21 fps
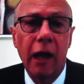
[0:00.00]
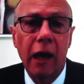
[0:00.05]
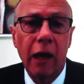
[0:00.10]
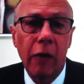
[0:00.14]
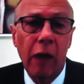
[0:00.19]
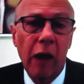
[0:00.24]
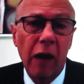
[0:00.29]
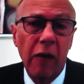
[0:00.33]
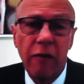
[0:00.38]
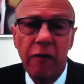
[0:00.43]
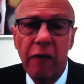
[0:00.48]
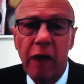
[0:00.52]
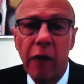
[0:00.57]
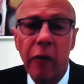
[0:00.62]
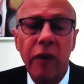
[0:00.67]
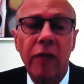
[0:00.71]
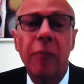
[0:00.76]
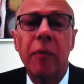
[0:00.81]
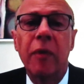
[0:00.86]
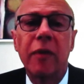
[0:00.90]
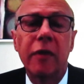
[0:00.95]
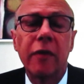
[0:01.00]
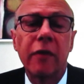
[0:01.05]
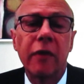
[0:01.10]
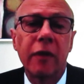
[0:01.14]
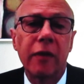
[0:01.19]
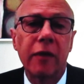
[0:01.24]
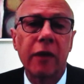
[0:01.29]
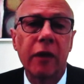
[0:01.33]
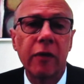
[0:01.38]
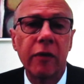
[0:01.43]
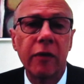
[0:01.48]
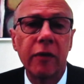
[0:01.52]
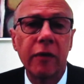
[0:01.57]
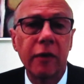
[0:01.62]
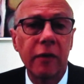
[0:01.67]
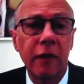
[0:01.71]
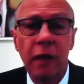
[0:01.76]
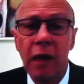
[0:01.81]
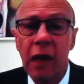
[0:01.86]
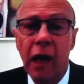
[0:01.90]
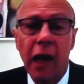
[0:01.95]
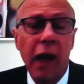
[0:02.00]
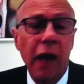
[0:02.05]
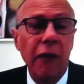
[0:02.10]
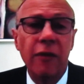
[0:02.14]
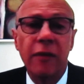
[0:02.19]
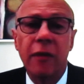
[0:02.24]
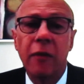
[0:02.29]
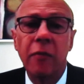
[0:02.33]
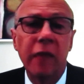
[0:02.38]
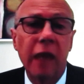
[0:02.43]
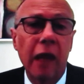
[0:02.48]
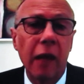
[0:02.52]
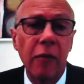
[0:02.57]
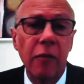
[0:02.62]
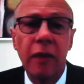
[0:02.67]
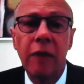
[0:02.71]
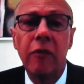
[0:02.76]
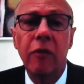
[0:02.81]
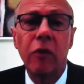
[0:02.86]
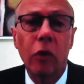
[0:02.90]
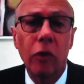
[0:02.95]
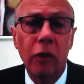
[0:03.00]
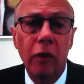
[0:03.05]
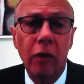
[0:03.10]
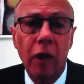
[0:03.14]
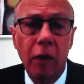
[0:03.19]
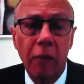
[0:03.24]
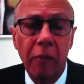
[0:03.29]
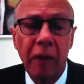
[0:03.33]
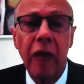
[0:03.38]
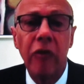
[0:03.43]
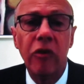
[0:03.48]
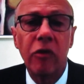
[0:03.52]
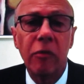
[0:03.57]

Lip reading: around very specific services, and sometimes even on a